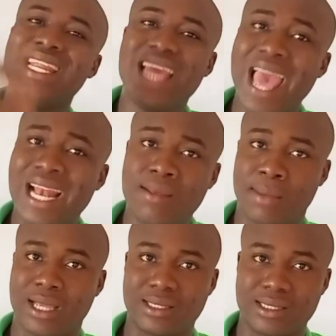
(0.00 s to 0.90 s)
in
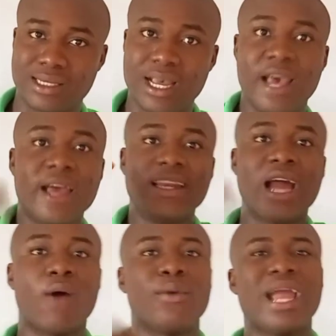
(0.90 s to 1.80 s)
elements.
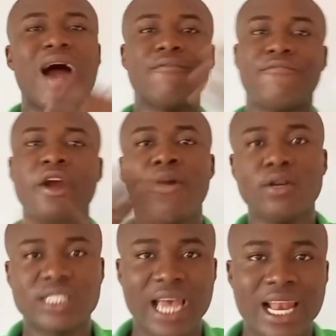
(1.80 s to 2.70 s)
Now, we have
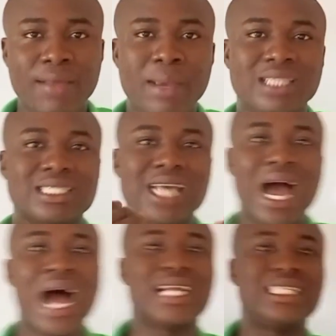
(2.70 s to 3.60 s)
various elements
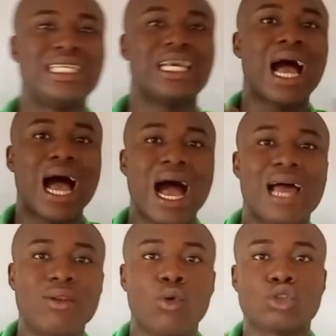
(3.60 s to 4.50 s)
and their
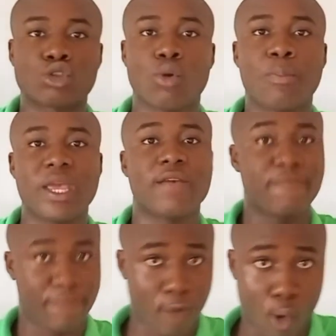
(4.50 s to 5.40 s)
allotropic
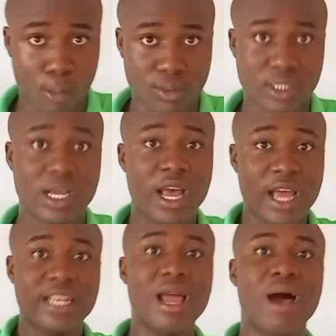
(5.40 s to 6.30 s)
forms.
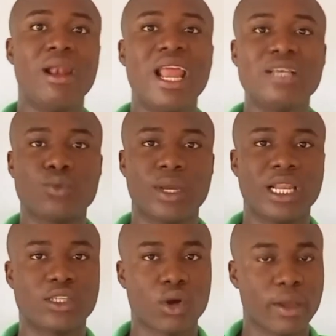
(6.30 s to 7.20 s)
Now, let's
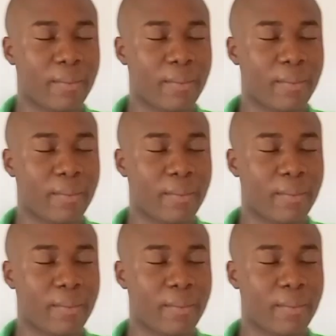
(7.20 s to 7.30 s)
quickly talk